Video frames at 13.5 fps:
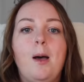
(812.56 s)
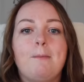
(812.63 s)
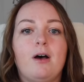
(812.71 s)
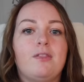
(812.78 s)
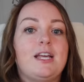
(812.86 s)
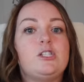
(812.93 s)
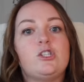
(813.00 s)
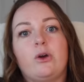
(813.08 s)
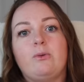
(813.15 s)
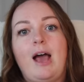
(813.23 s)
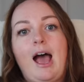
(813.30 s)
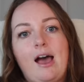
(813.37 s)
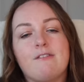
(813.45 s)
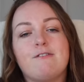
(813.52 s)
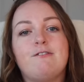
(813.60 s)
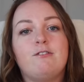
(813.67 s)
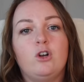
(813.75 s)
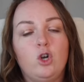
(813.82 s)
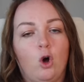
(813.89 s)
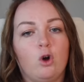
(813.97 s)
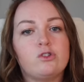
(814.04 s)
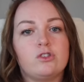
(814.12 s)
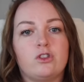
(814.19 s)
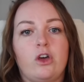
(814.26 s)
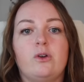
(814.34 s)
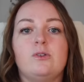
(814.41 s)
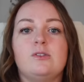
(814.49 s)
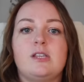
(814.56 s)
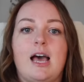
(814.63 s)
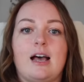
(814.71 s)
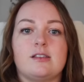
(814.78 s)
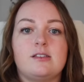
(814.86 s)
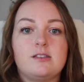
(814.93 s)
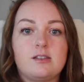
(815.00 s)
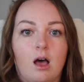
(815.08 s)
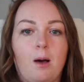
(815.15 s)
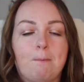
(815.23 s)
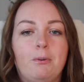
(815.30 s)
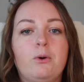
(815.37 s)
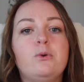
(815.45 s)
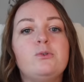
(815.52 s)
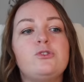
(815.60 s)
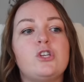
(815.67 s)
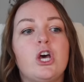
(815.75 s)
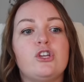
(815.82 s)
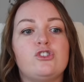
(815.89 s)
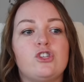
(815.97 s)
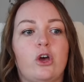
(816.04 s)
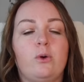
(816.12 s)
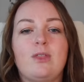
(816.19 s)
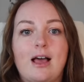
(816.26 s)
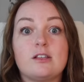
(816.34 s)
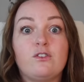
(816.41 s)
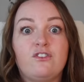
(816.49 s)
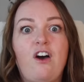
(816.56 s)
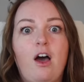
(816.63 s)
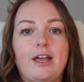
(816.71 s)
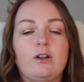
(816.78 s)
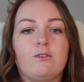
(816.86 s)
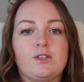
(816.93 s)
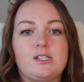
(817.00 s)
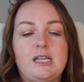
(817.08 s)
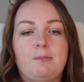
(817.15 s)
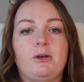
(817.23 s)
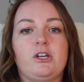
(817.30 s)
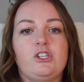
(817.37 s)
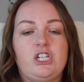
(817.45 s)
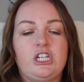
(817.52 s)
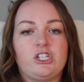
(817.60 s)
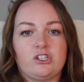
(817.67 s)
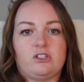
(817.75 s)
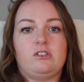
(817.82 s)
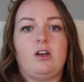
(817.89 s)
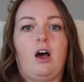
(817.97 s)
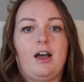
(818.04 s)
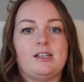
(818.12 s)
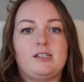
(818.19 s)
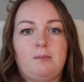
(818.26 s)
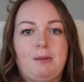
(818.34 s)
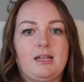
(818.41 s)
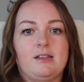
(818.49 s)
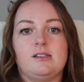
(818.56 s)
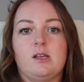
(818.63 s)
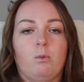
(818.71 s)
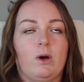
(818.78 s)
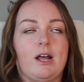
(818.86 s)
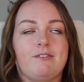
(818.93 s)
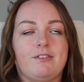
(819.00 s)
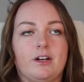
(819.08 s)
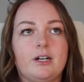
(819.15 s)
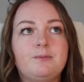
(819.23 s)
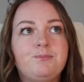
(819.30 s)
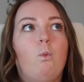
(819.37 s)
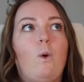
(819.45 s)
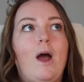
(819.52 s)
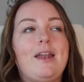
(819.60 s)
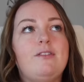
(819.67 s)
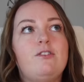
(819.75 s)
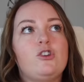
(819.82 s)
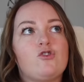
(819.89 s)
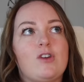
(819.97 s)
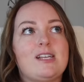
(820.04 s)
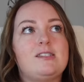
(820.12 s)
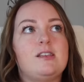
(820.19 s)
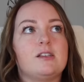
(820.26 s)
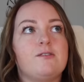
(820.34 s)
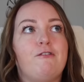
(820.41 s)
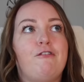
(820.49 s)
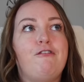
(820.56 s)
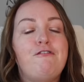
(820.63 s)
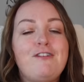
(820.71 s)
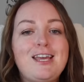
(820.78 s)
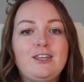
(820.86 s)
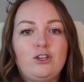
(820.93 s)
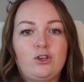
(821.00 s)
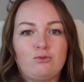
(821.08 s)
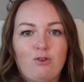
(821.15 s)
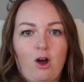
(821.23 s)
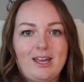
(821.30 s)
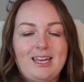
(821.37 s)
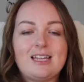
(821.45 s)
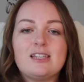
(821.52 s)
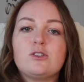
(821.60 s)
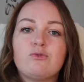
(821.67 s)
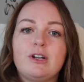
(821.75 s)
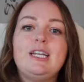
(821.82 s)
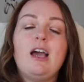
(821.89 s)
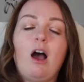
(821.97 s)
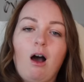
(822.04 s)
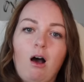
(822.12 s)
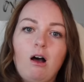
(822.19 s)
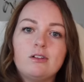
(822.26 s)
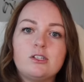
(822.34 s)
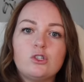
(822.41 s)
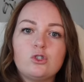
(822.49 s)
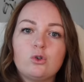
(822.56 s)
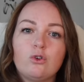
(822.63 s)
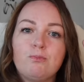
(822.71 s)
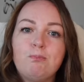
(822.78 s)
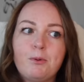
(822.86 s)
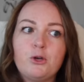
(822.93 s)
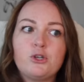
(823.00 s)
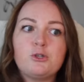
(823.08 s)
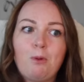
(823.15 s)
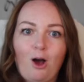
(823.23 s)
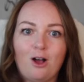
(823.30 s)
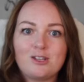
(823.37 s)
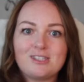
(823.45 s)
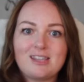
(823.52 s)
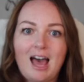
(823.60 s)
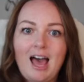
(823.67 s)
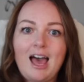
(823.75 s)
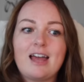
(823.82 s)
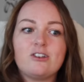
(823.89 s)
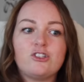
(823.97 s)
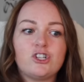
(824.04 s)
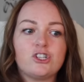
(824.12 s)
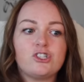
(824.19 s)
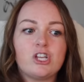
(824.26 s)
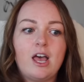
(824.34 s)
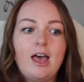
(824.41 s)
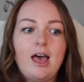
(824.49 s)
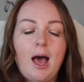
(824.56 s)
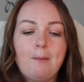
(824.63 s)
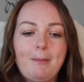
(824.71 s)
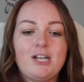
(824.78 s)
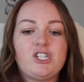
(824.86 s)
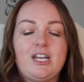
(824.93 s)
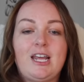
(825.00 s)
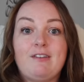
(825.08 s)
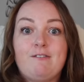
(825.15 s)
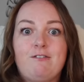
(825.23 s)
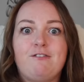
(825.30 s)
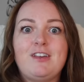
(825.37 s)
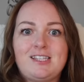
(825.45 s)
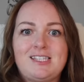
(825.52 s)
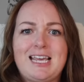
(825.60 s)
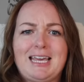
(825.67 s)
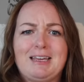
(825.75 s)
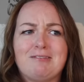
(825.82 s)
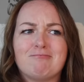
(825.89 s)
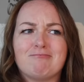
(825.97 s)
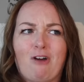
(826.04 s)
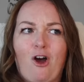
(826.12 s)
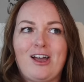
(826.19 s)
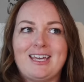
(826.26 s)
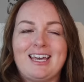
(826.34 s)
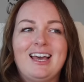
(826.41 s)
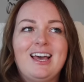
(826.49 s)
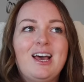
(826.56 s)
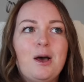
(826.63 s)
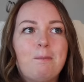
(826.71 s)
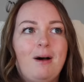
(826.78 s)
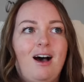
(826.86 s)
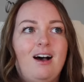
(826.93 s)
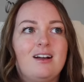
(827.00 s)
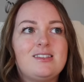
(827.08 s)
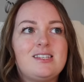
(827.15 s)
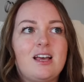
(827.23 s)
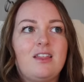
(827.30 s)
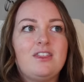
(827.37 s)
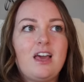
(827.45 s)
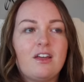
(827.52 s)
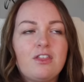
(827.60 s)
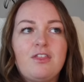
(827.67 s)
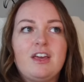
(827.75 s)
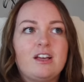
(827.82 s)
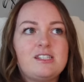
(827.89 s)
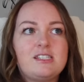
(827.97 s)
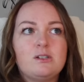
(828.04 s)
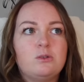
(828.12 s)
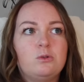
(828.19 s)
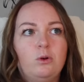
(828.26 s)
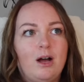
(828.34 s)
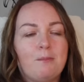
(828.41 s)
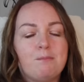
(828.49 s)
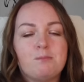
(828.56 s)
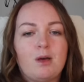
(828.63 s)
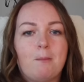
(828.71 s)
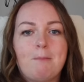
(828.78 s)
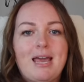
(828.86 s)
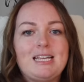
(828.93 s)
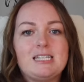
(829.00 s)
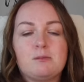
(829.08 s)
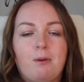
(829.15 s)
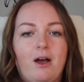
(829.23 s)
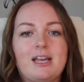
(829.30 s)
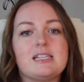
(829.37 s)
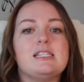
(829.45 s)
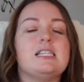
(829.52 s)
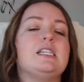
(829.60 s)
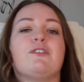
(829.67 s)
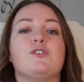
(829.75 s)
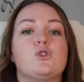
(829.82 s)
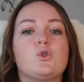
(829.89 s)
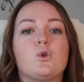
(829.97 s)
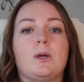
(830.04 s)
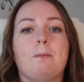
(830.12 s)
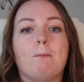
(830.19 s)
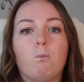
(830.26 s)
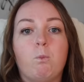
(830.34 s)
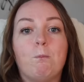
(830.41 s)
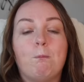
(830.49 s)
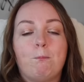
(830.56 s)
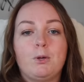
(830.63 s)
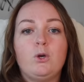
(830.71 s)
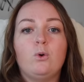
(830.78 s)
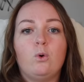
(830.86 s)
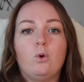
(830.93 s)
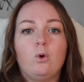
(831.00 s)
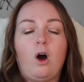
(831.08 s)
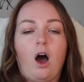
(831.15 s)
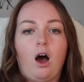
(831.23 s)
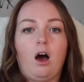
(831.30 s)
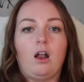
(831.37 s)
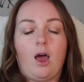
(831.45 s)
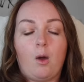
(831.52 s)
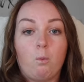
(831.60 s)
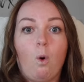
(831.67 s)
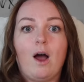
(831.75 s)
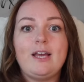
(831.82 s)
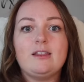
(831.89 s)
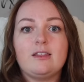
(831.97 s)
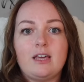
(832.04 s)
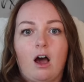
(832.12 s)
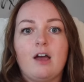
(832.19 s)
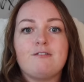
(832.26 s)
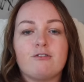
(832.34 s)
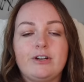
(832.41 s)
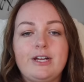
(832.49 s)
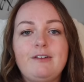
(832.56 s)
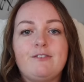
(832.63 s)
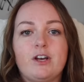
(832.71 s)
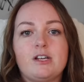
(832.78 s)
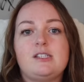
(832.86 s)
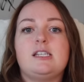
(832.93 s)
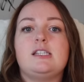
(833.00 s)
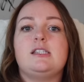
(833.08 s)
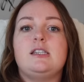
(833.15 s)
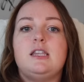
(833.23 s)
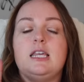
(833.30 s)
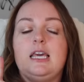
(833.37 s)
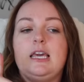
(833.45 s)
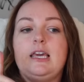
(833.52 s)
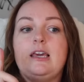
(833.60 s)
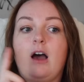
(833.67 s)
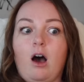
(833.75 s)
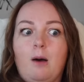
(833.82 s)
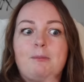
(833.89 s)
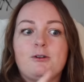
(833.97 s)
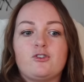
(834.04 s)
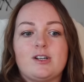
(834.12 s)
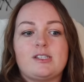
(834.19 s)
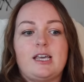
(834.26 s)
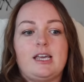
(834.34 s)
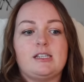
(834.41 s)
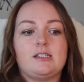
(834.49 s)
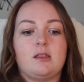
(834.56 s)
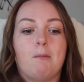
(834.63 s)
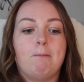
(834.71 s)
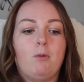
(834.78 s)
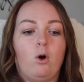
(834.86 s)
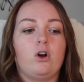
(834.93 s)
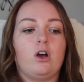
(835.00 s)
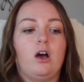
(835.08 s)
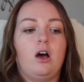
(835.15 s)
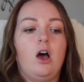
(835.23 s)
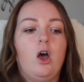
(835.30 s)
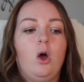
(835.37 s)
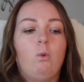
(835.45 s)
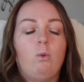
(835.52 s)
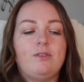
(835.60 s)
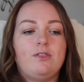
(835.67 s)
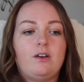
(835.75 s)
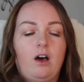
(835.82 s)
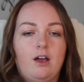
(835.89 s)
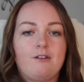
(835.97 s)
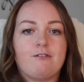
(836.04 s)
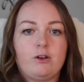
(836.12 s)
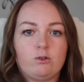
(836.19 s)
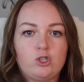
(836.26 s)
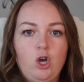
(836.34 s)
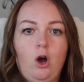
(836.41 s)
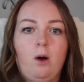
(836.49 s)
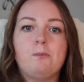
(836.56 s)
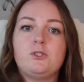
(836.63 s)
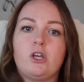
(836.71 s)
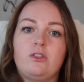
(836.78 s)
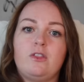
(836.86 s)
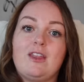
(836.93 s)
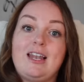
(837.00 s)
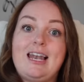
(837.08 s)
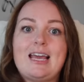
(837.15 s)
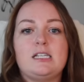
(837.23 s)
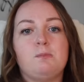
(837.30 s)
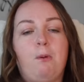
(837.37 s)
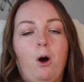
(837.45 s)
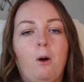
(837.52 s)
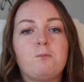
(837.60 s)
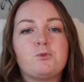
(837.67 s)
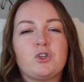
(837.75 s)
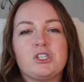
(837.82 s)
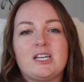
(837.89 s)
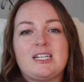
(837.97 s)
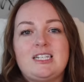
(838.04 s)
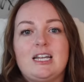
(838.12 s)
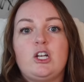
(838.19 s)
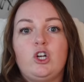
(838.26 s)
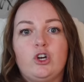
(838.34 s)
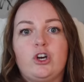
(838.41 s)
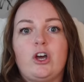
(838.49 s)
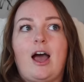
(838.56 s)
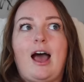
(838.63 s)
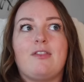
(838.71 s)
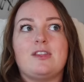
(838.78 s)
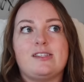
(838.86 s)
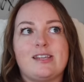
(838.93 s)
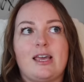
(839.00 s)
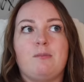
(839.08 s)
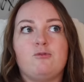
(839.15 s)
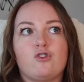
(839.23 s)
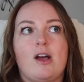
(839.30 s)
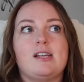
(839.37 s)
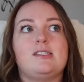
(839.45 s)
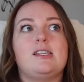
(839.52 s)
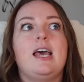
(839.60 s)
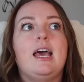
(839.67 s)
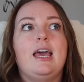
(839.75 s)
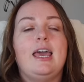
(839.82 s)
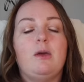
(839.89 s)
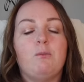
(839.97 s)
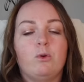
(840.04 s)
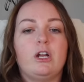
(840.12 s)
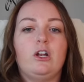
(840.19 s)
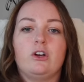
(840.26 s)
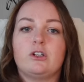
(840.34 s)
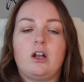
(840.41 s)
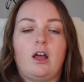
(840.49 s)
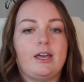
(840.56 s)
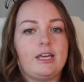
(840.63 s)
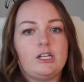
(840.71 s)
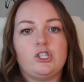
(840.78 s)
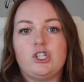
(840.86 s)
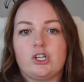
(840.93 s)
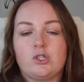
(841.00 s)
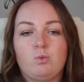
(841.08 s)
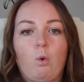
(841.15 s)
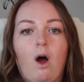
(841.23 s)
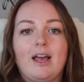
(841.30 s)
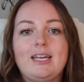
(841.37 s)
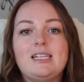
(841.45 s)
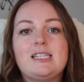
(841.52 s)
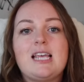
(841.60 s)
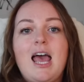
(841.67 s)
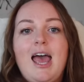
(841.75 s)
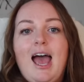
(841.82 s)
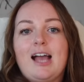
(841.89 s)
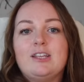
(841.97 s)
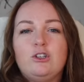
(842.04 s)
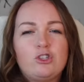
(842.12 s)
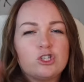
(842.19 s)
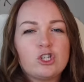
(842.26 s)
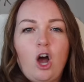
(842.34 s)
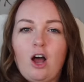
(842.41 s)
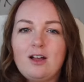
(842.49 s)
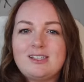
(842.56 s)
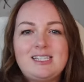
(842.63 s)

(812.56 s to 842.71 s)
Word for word: but they don't have lots of those as samples. So that's fine, obviously, because she just ties it, pins it, whatever. When the dress doesn't fit you right, it's really hard to sort of push past that and just imagine it fitting right. But the other thing I still am amazed by is the difference between pure like white, the ivory, versus the Harper dress is the mocha with the ivory on top so that the lace pops because I did look at the same dress in what it looked like in just white and you just can't